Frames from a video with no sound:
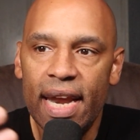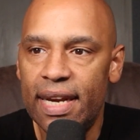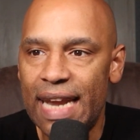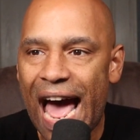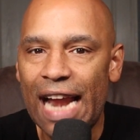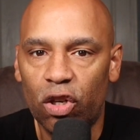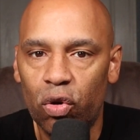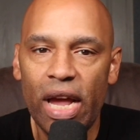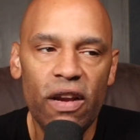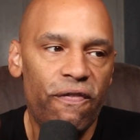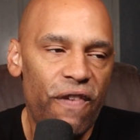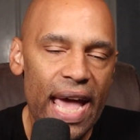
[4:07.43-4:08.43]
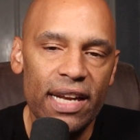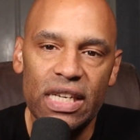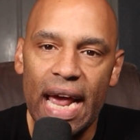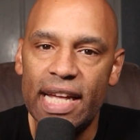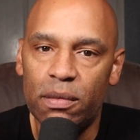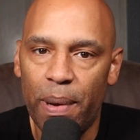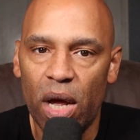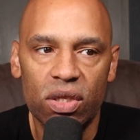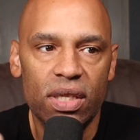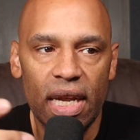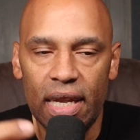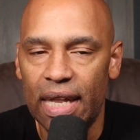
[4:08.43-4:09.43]
not create franchise
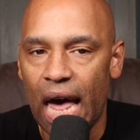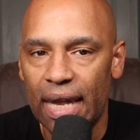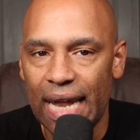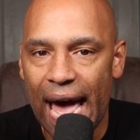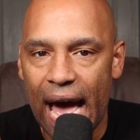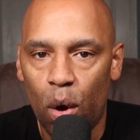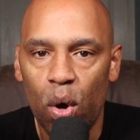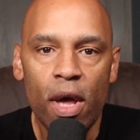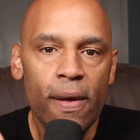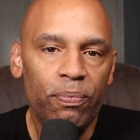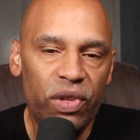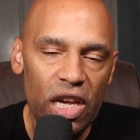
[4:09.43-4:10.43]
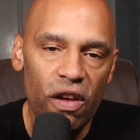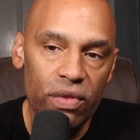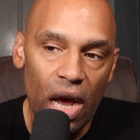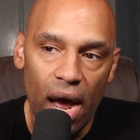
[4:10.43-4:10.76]
belts that allow T,